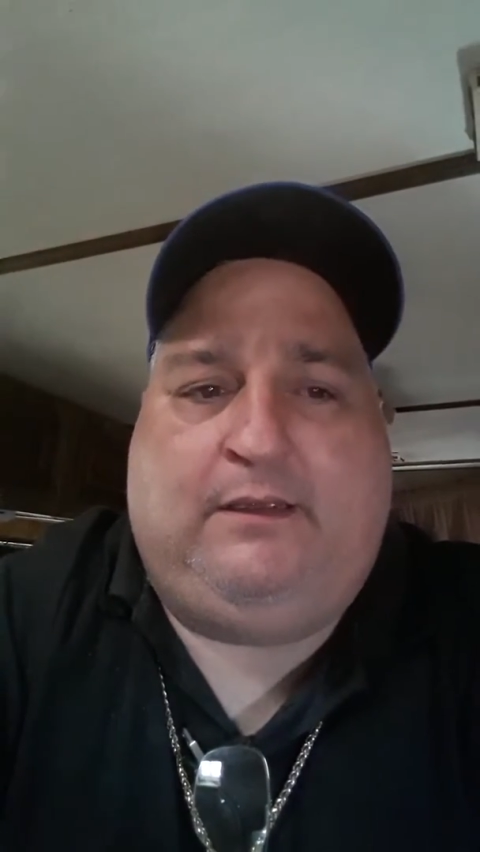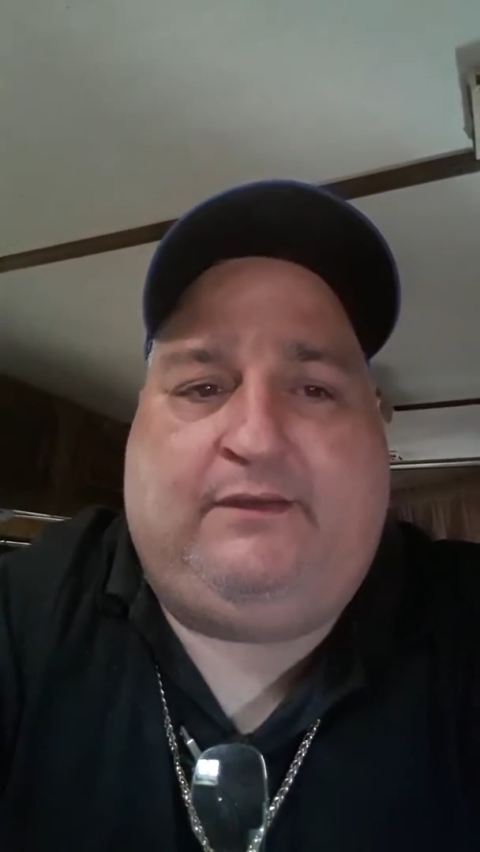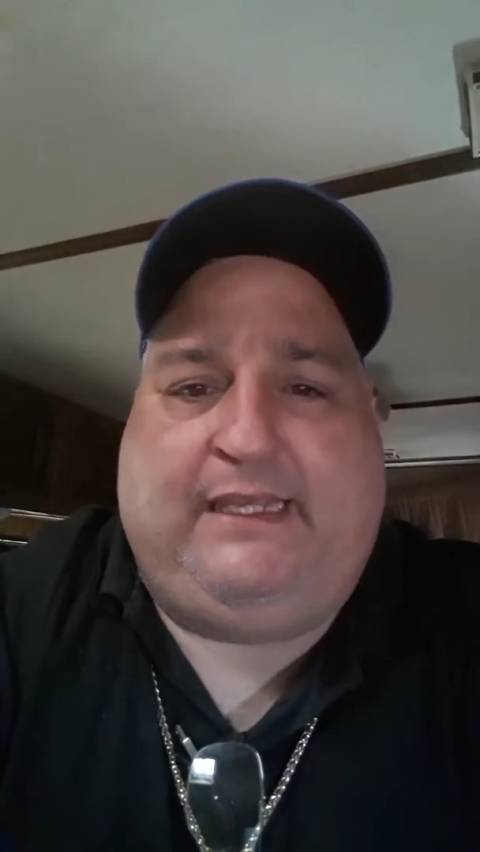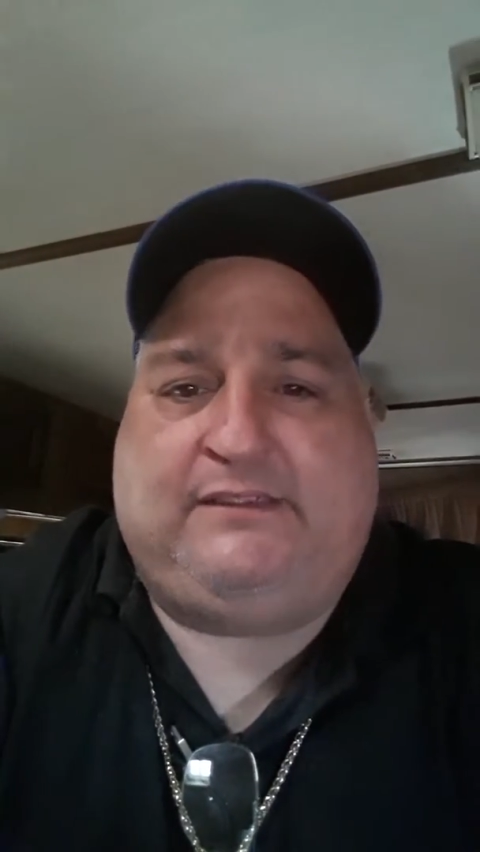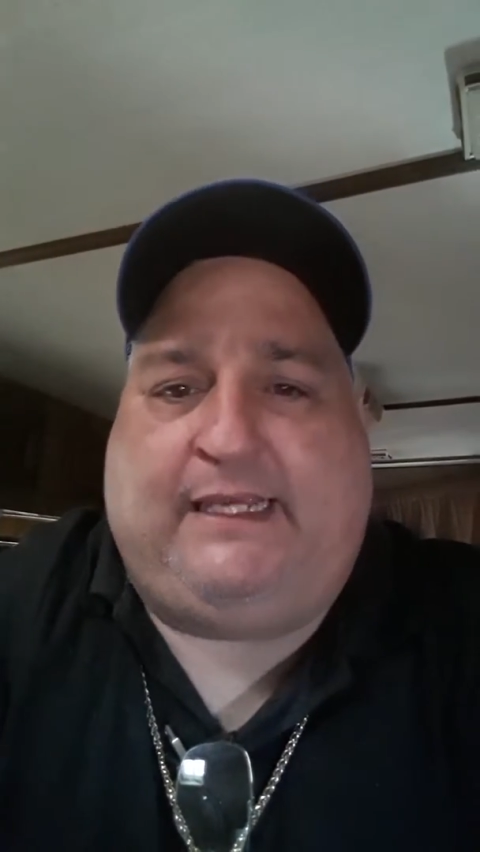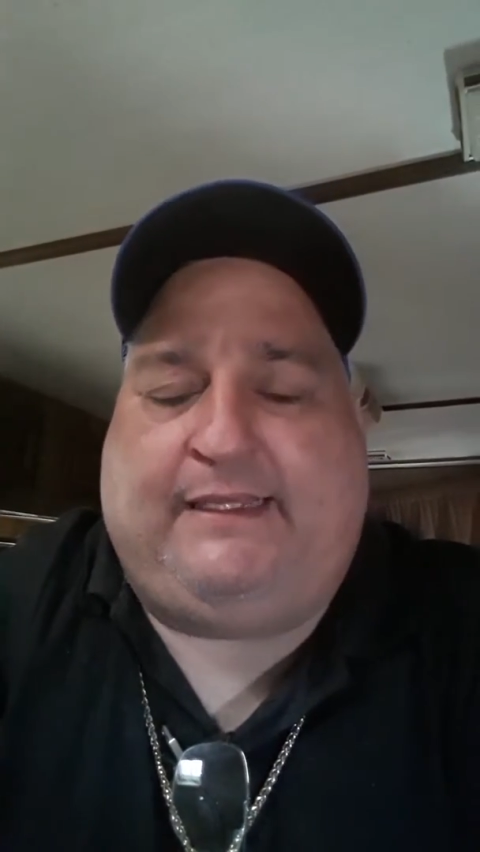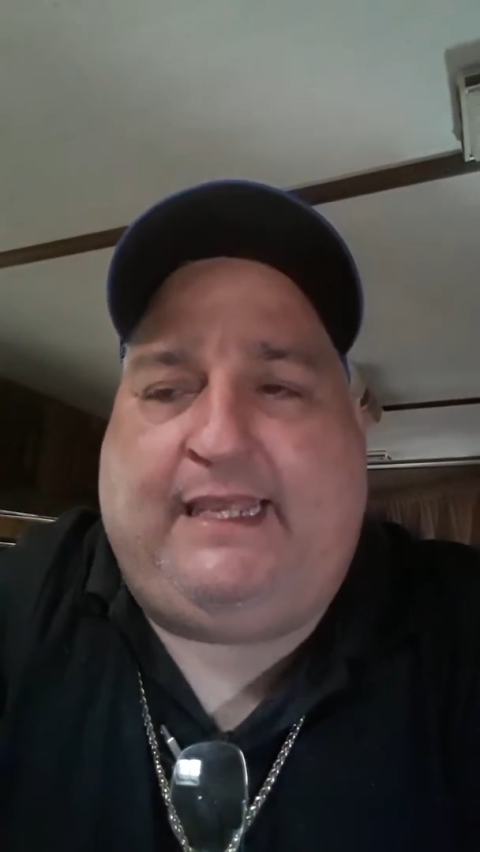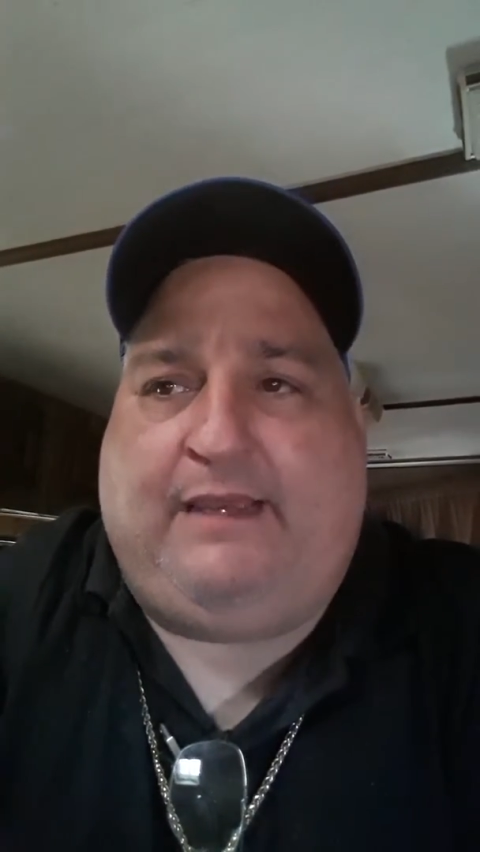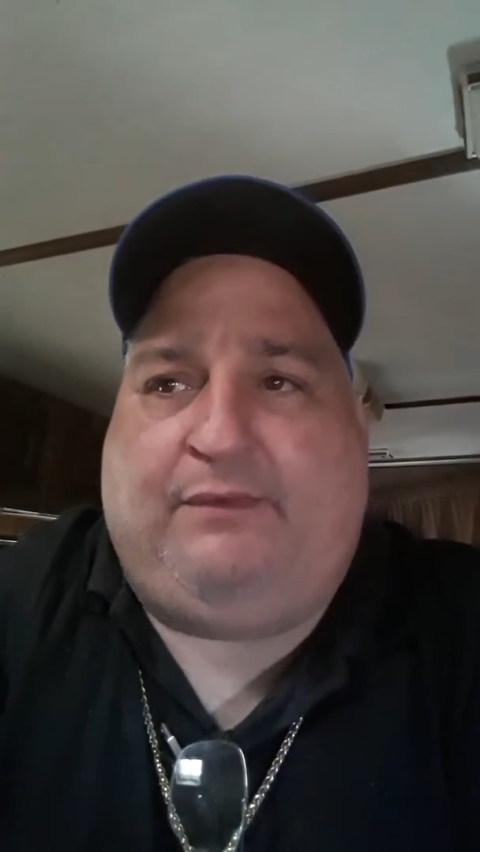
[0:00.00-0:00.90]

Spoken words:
things like that.